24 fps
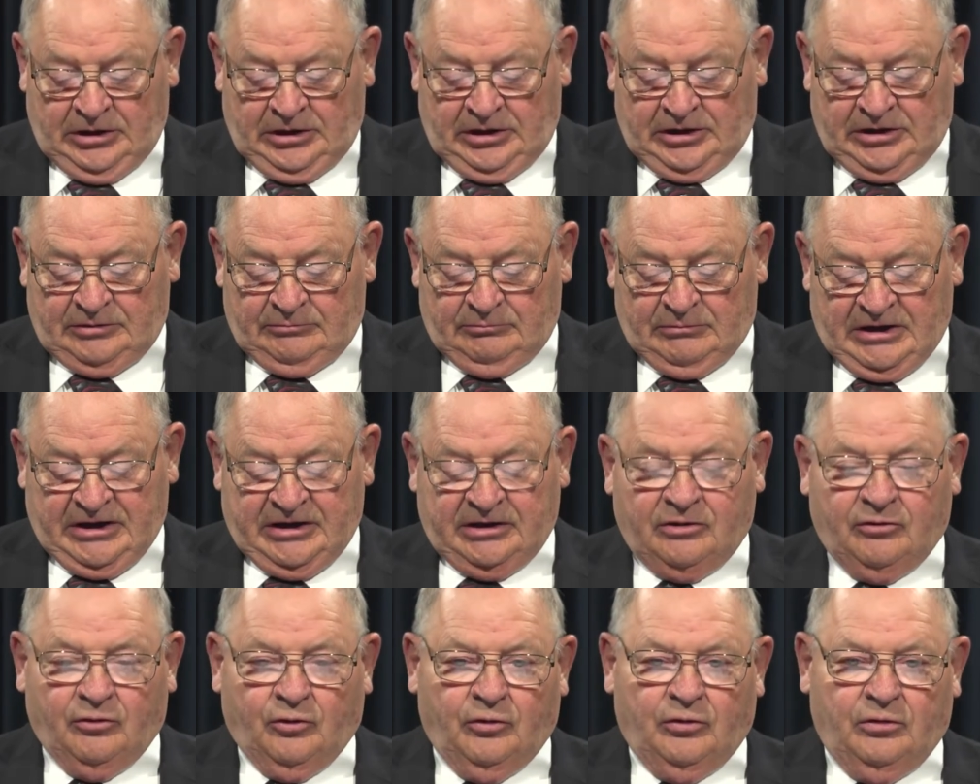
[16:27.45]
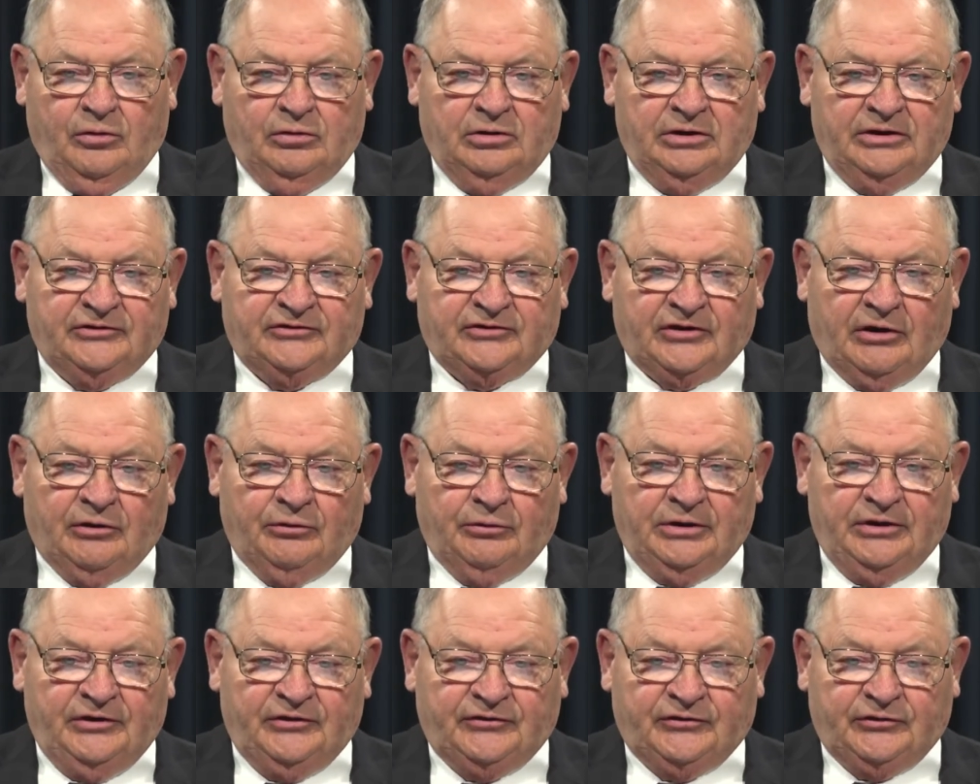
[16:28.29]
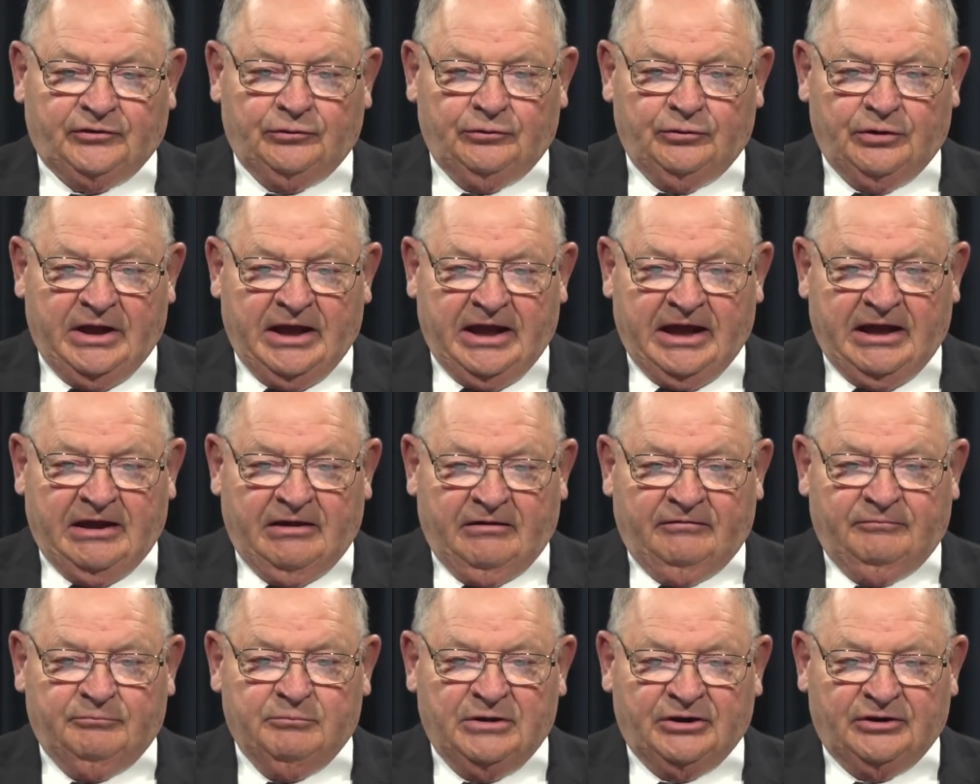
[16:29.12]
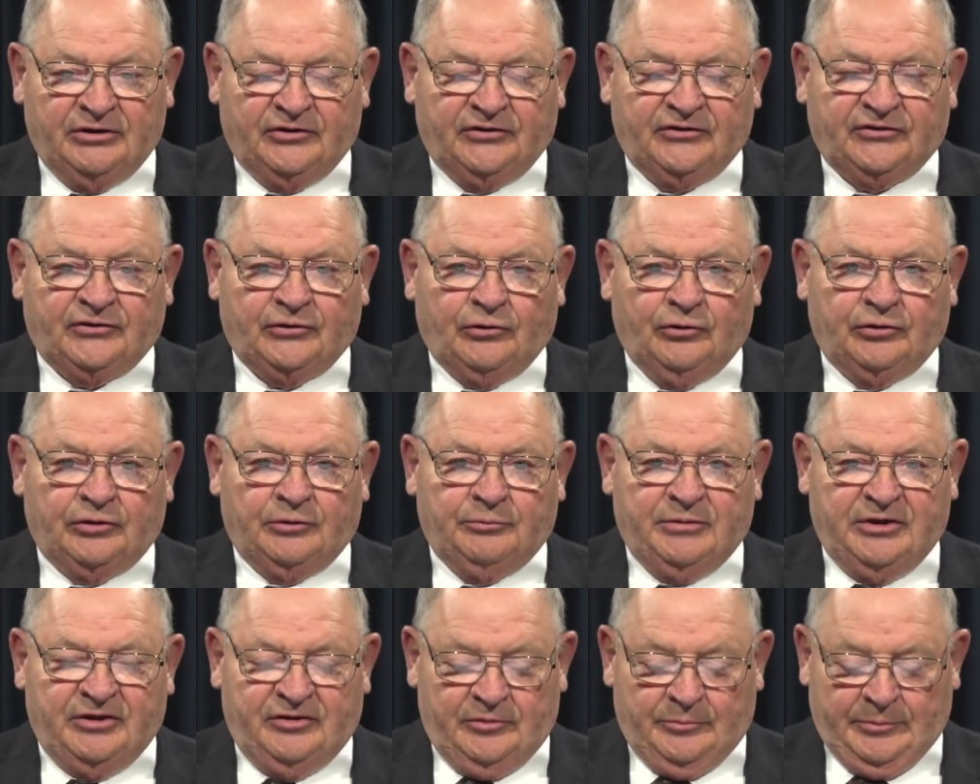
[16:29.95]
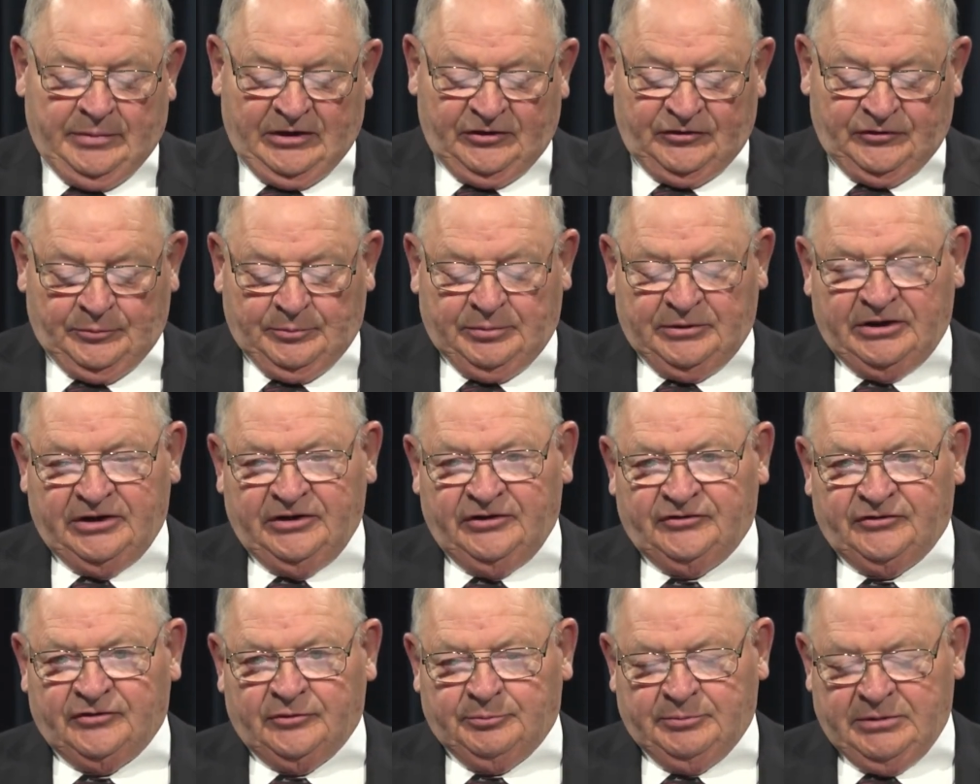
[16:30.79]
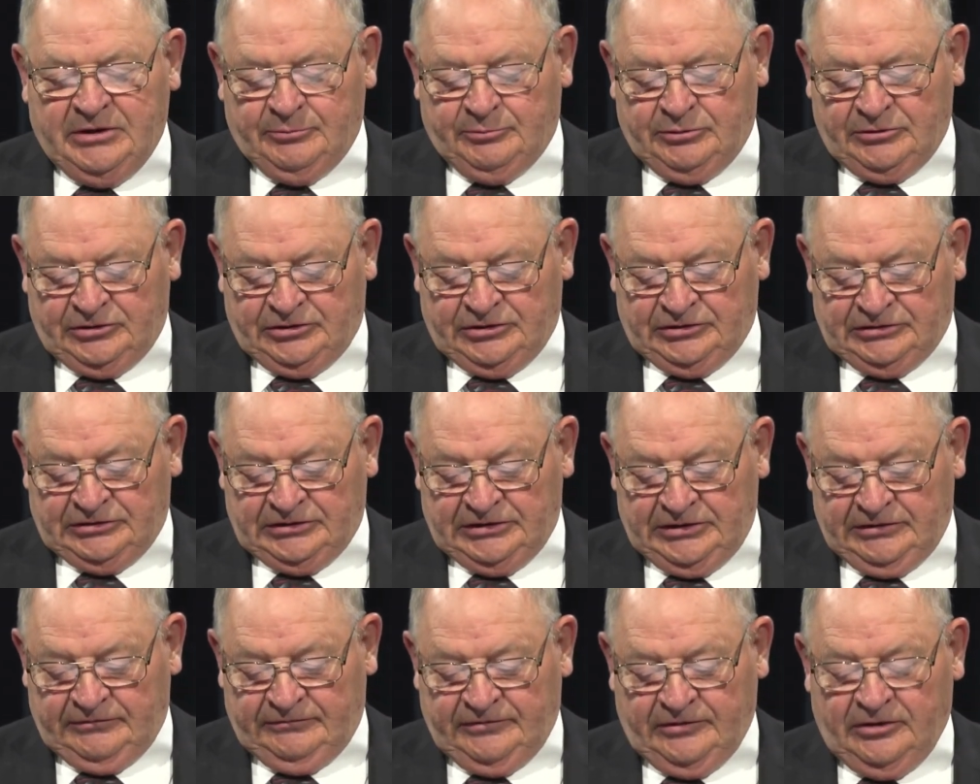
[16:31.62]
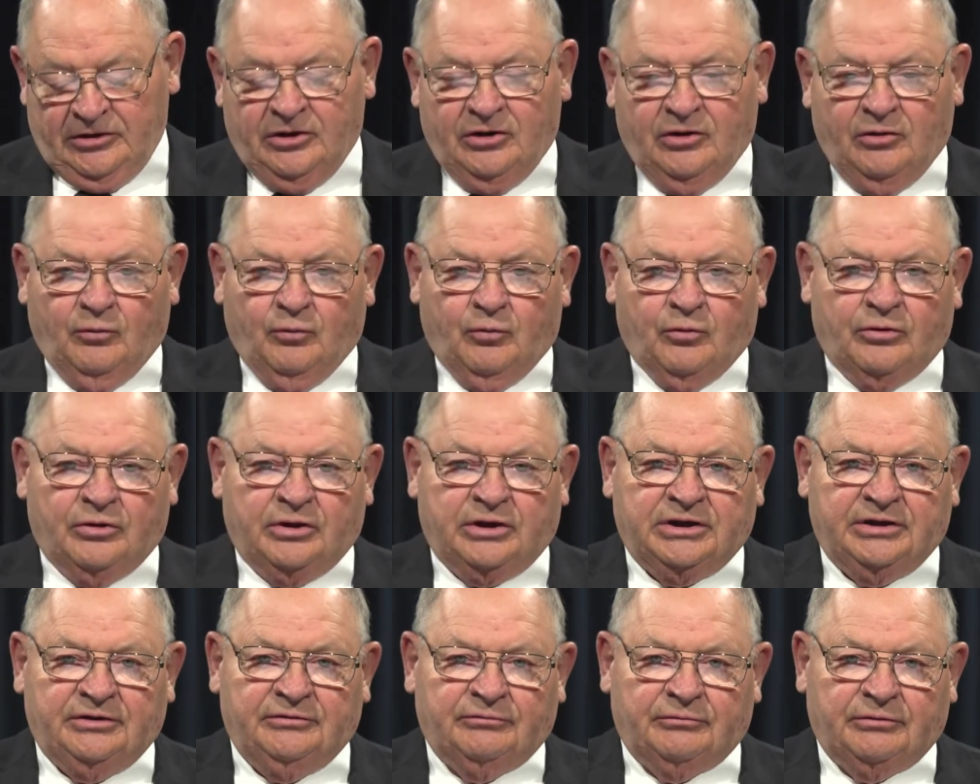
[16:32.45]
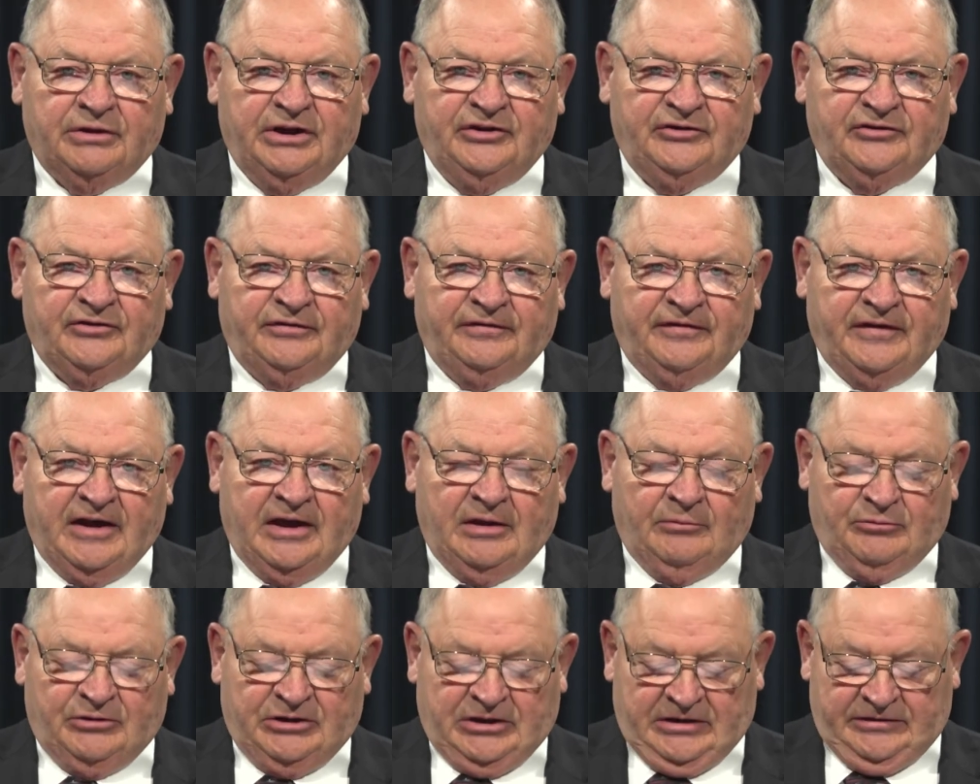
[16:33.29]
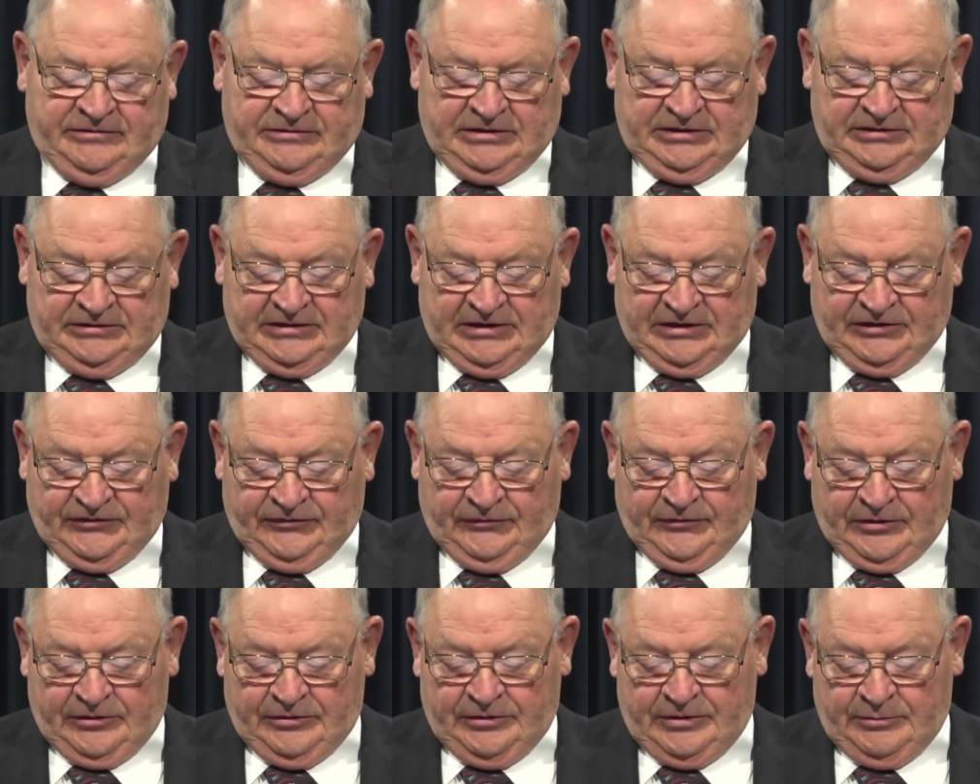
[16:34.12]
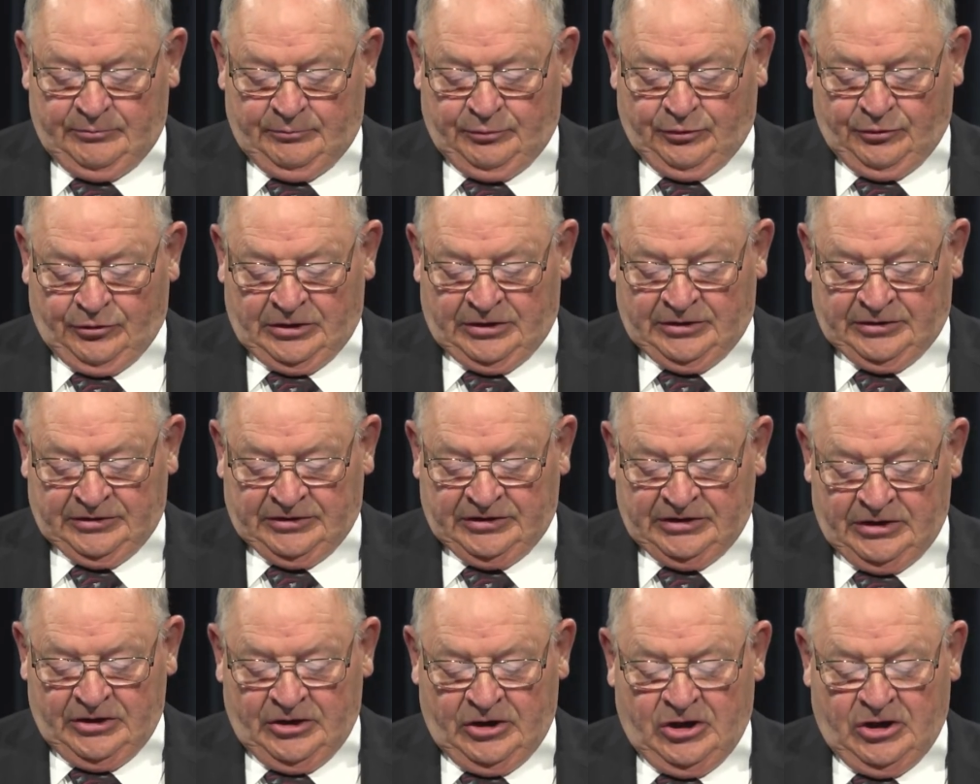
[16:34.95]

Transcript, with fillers: And my goal is always to have Minnesota be the best place that people can live work, and raise a family. I think that's very important.